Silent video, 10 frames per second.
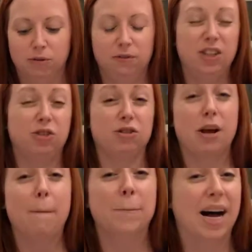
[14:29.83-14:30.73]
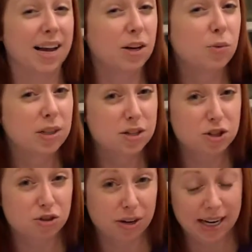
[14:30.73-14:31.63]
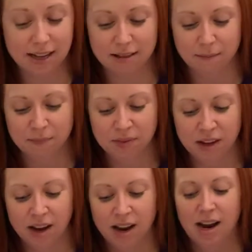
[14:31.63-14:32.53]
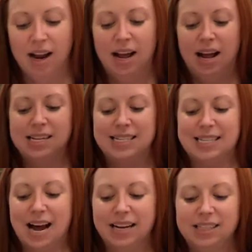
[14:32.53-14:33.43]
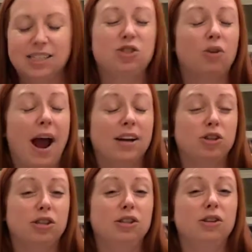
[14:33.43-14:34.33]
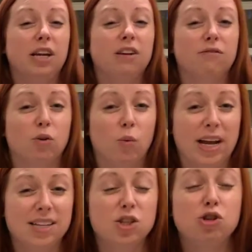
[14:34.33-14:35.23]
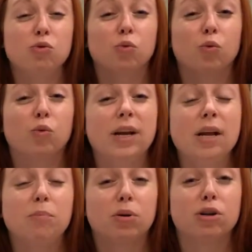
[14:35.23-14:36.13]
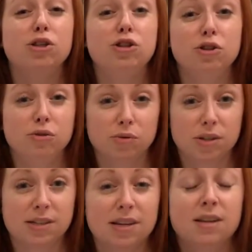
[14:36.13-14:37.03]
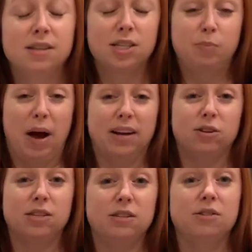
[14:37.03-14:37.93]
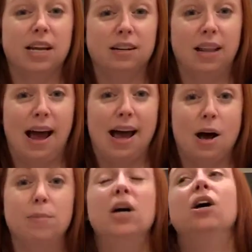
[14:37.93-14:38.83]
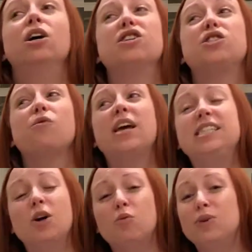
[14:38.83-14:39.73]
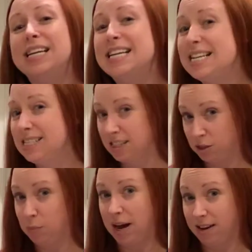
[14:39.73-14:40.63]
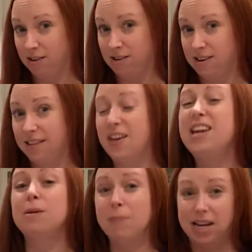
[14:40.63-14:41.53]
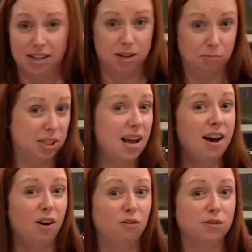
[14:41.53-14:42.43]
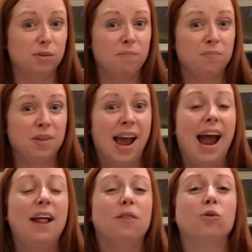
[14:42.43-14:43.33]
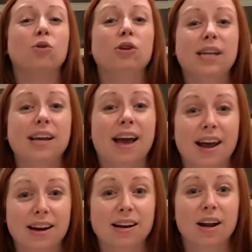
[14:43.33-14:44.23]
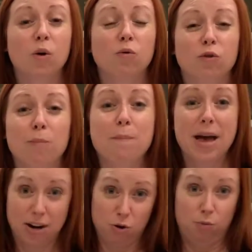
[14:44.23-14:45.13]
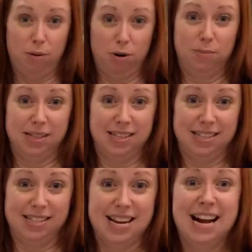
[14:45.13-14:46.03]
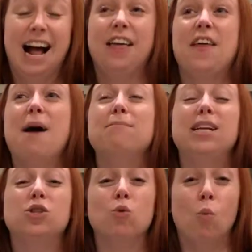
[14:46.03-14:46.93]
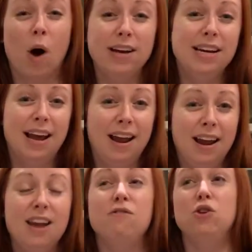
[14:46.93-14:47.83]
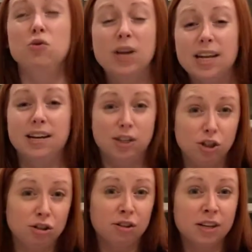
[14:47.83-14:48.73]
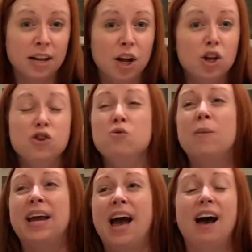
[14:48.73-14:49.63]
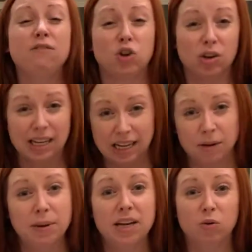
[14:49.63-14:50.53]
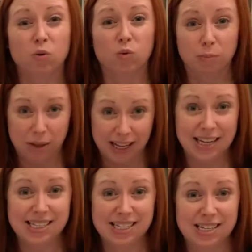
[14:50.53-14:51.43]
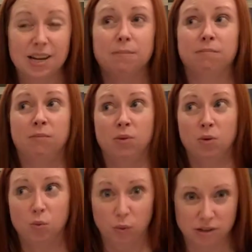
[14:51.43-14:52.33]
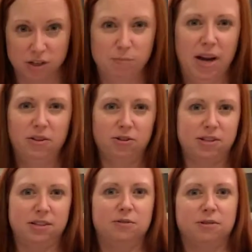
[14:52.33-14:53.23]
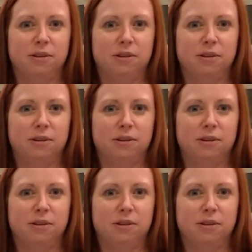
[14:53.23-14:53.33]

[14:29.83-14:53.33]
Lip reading: features combined with the strength, scientists are actually looking for ways to reproduce spider silk in a lab so they don't need the spider. They can make it themselves, and they're looking at it for medical purposes. That means one day, if you get injured, you may have your ligament replaced with spider silk.